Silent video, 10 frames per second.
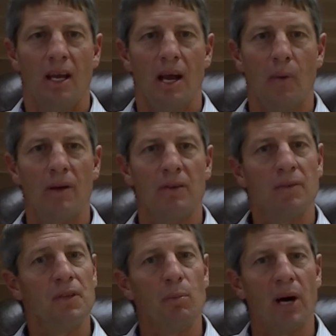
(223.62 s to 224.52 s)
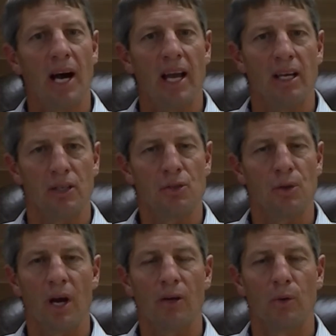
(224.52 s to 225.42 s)
However, if you buy a
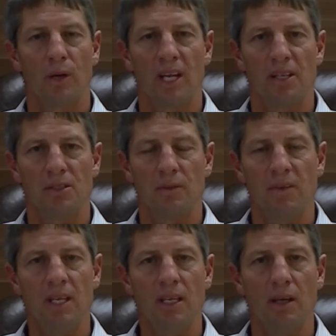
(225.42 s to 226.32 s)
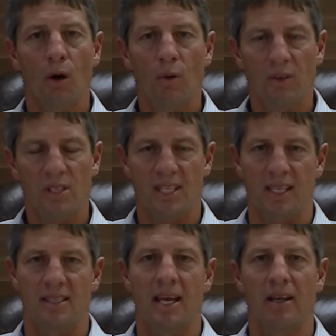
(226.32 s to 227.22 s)
truck or an SUV over
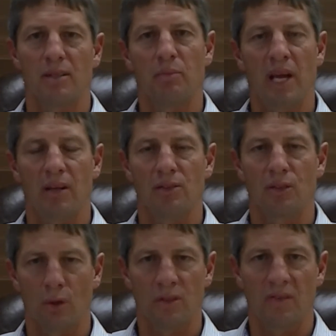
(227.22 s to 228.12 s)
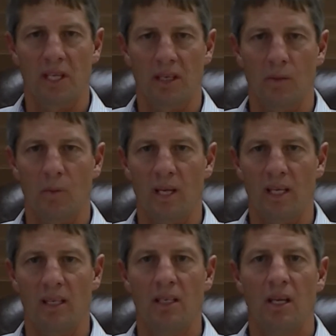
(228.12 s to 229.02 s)
6,000 pounds gross vehicle
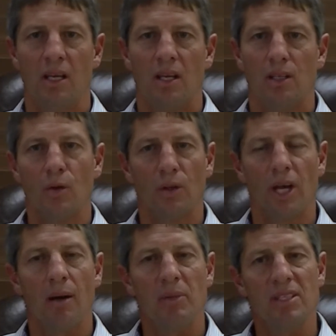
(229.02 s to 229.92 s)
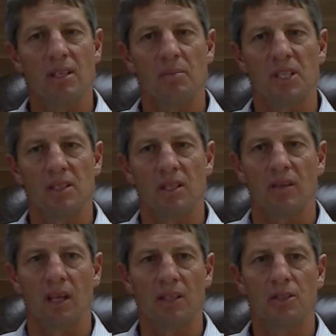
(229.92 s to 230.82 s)
weighted, you will not be subject to
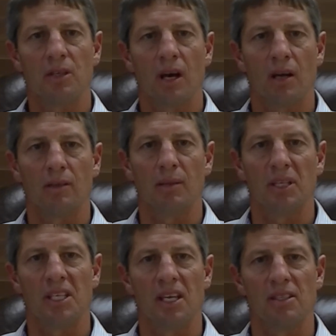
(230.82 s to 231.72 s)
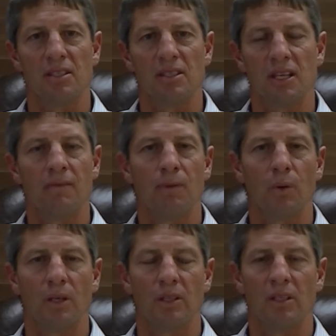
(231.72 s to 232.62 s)
the luxury auto limitations,
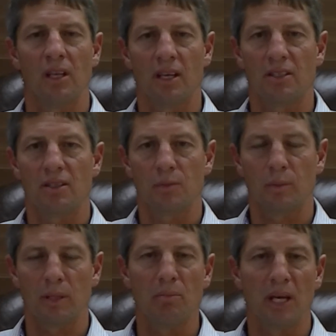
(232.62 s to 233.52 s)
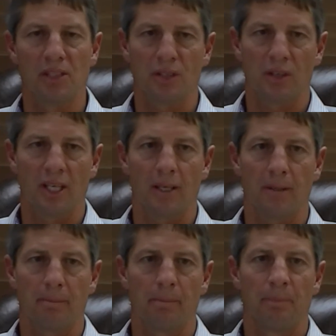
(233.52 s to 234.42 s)
therefore your deductions will be much greater.